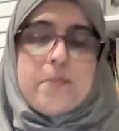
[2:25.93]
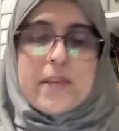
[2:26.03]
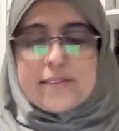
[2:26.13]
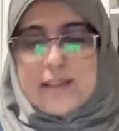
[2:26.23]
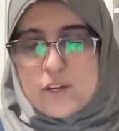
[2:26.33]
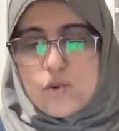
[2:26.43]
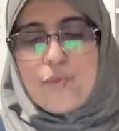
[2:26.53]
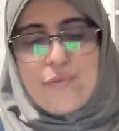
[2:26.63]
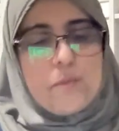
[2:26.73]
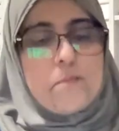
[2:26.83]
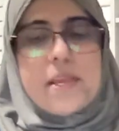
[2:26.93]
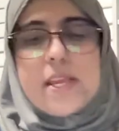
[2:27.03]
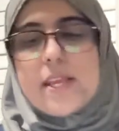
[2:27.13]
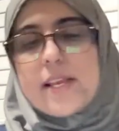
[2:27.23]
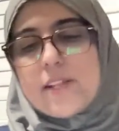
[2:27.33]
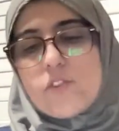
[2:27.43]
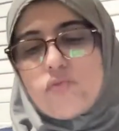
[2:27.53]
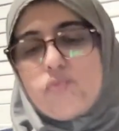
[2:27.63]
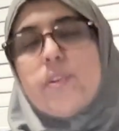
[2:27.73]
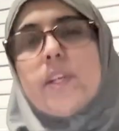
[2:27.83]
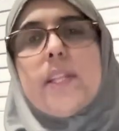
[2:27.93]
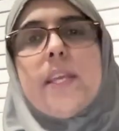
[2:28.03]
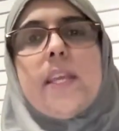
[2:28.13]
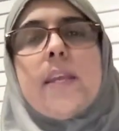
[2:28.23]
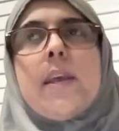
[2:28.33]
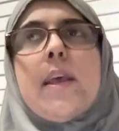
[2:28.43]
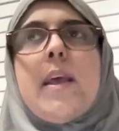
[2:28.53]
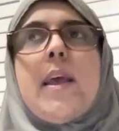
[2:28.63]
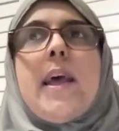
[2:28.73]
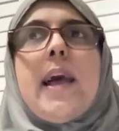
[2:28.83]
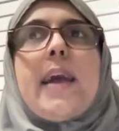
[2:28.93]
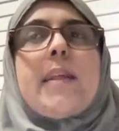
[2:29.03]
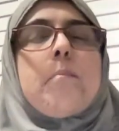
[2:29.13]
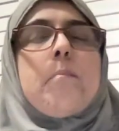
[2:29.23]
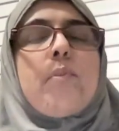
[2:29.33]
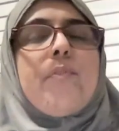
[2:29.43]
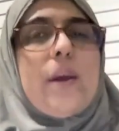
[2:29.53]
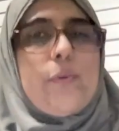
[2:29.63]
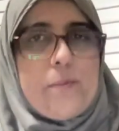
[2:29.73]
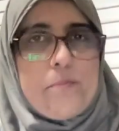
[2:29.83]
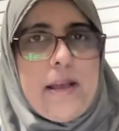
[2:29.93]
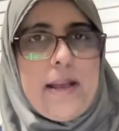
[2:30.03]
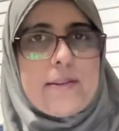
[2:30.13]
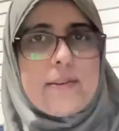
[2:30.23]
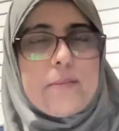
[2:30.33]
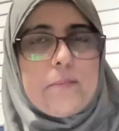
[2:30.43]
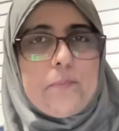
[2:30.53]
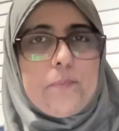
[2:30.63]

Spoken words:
Because I know for me, it's really had a profound impact.